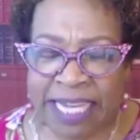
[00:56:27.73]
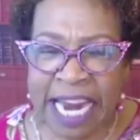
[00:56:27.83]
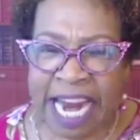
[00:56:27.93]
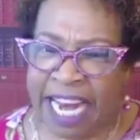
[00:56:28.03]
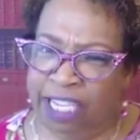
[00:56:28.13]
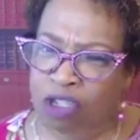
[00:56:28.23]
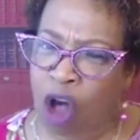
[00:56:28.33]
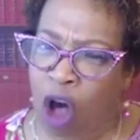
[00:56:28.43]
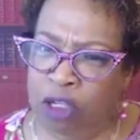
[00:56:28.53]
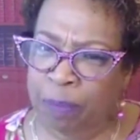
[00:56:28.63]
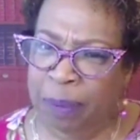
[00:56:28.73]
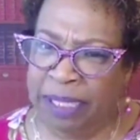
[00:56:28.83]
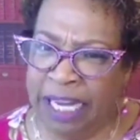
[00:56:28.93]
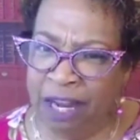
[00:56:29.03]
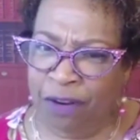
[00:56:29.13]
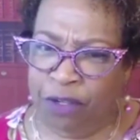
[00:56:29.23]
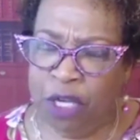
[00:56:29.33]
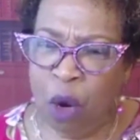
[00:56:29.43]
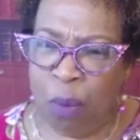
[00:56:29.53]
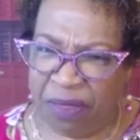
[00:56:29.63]
It has caused believers
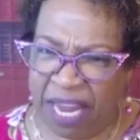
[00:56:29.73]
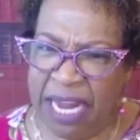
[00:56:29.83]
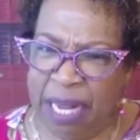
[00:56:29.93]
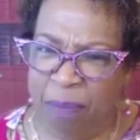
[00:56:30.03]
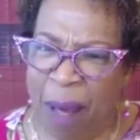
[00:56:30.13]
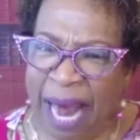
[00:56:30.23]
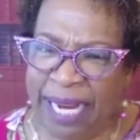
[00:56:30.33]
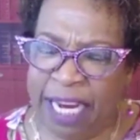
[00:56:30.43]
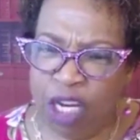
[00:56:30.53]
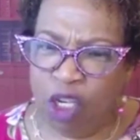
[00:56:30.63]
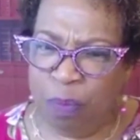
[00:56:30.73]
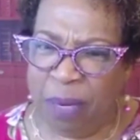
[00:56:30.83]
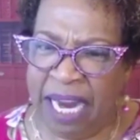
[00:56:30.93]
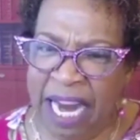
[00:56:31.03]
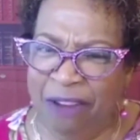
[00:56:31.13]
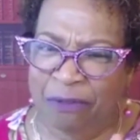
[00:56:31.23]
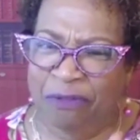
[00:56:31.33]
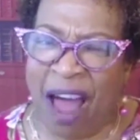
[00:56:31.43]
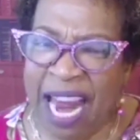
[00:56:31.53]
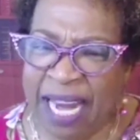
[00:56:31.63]
within the body to be
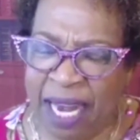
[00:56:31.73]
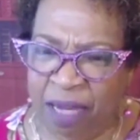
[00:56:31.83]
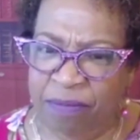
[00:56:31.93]
infighting,